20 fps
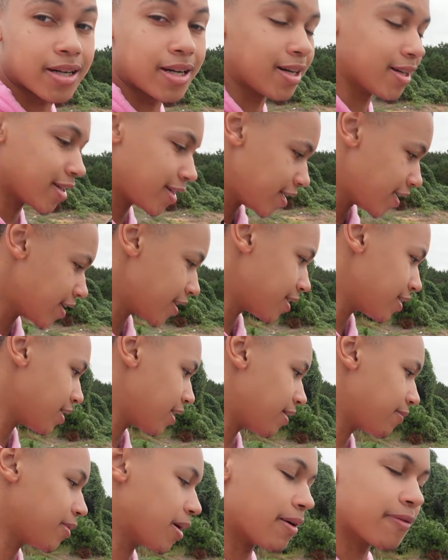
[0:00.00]
Again,
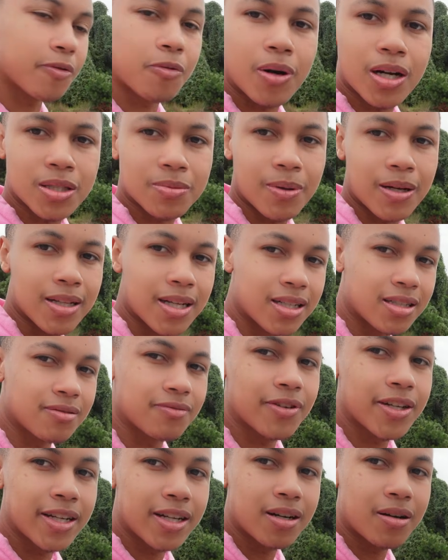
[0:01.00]
if you haven't watched my latest
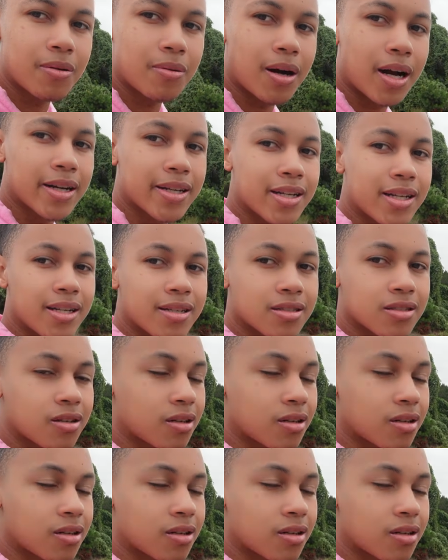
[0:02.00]
video, I did an